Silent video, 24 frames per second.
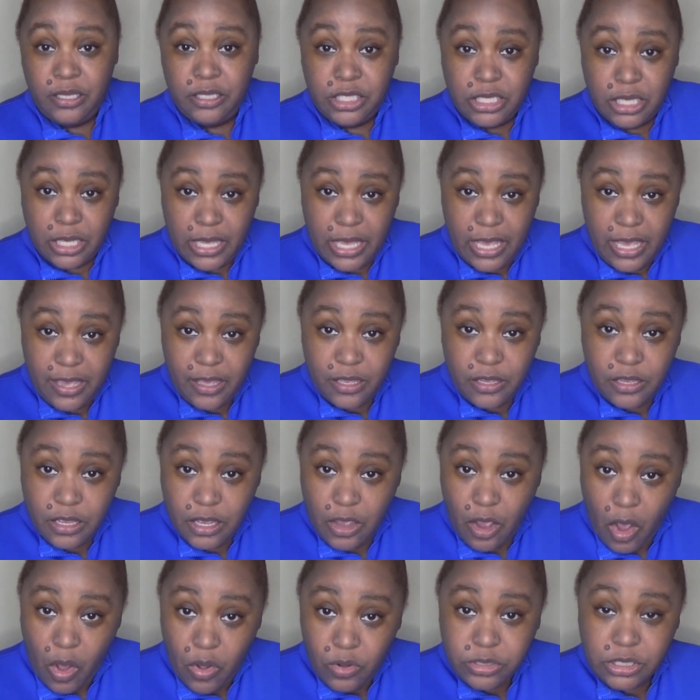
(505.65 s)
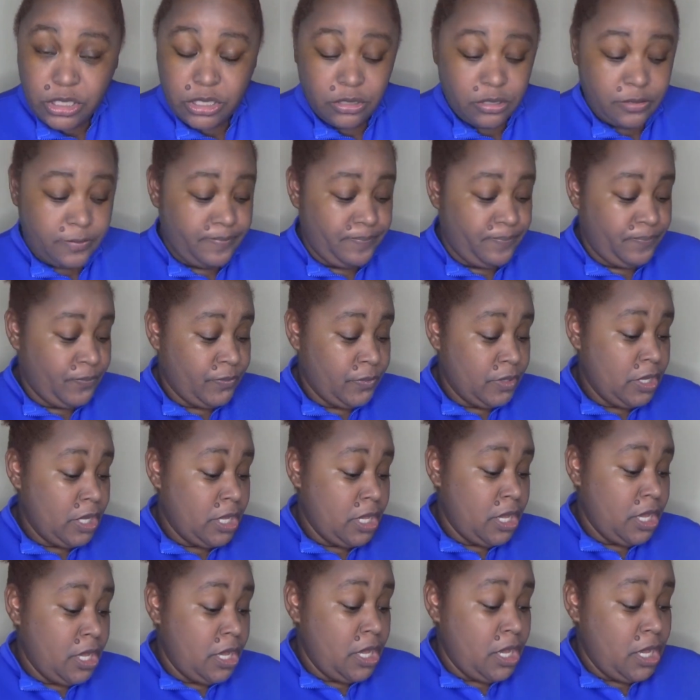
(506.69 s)
to Ulta.
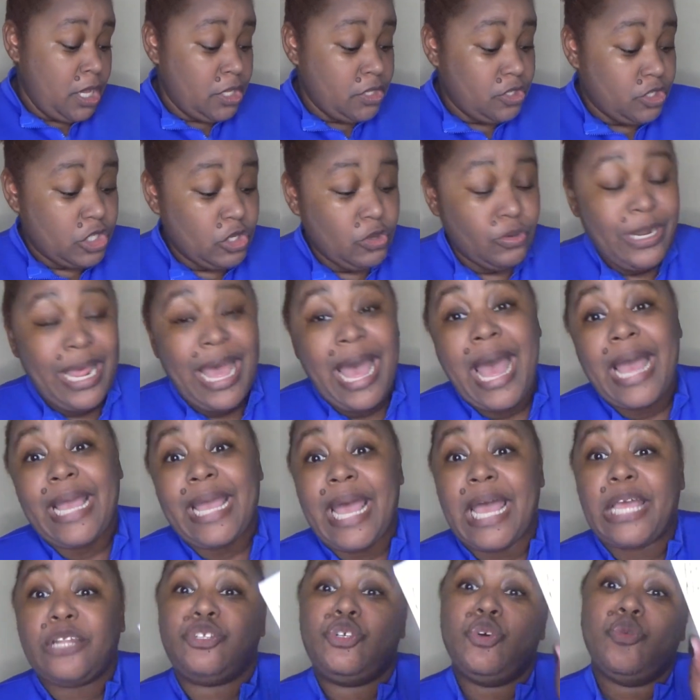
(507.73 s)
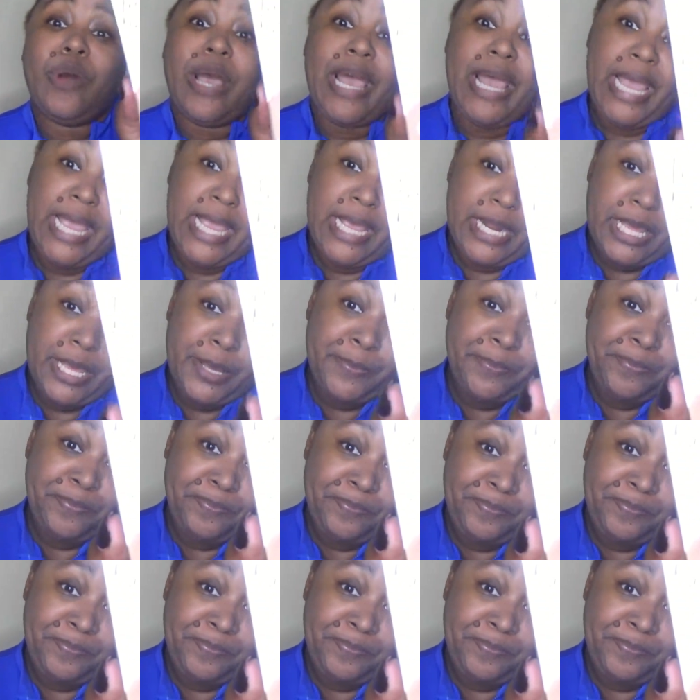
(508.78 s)
So now I got 280.